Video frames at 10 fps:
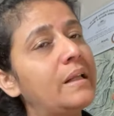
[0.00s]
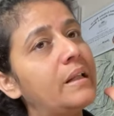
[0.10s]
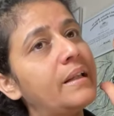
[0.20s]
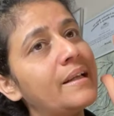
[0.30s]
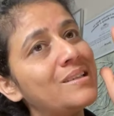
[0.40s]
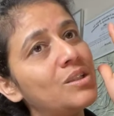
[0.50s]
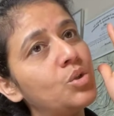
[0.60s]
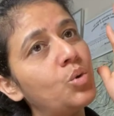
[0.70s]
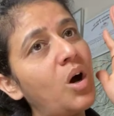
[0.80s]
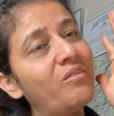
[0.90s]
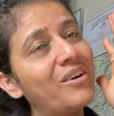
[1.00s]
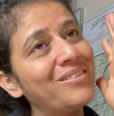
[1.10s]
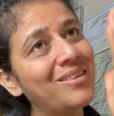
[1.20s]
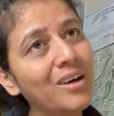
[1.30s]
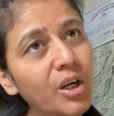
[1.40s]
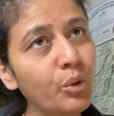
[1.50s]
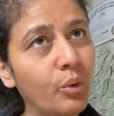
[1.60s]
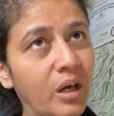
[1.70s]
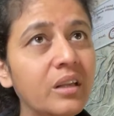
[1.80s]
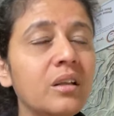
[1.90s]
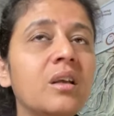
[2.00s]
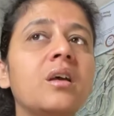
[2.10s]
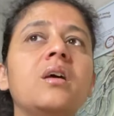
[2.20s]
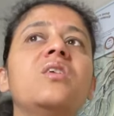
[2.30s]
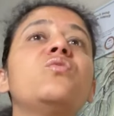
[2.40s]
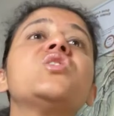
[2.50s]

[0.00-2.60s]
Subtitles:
let's do our third one, which